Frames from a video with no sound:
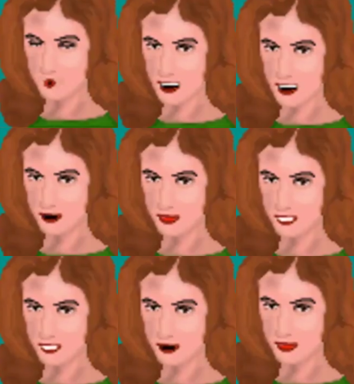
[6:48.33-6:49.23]
Well, we just
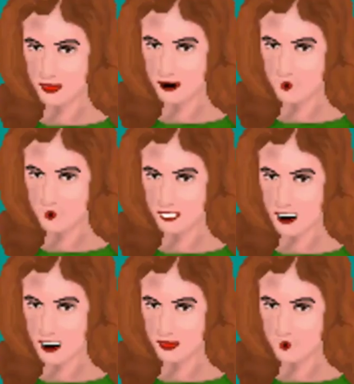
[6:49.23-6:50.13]
found at the front
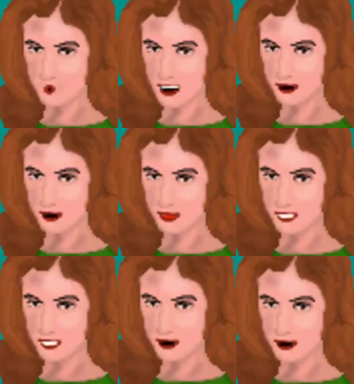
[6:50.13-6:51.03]
desk. We've got a couple of
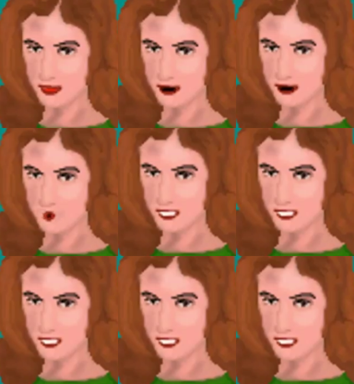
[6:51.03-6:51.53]
messages.